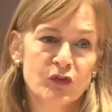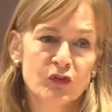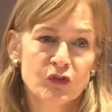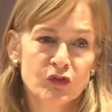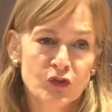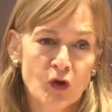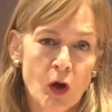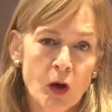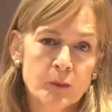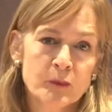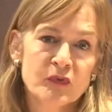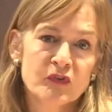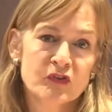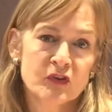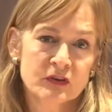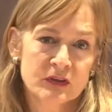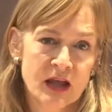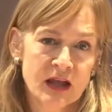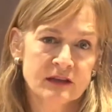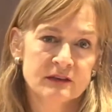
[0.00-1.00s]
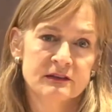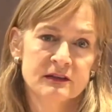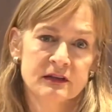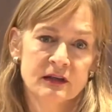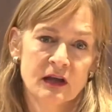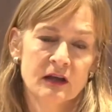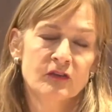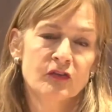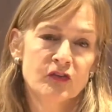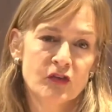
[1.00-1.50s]
stop
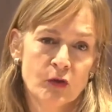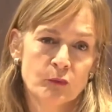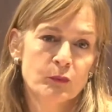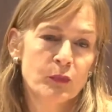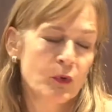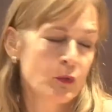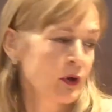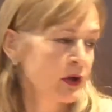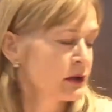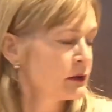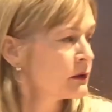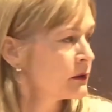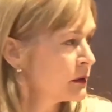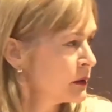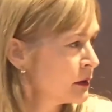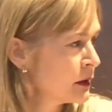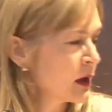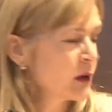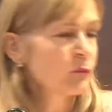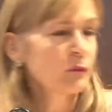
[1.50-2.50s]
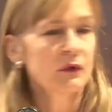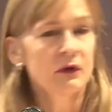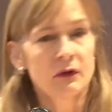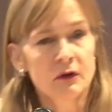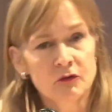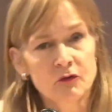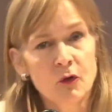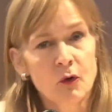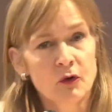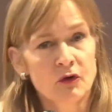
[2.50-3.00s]
selecting at some point, and
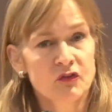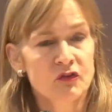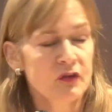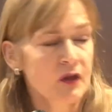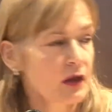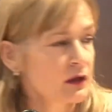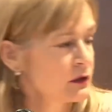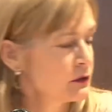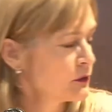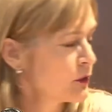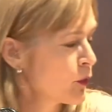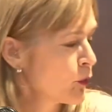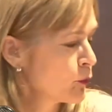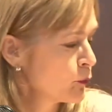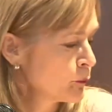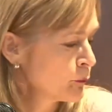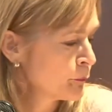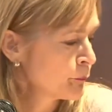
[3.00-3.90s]
we'll of course let you know.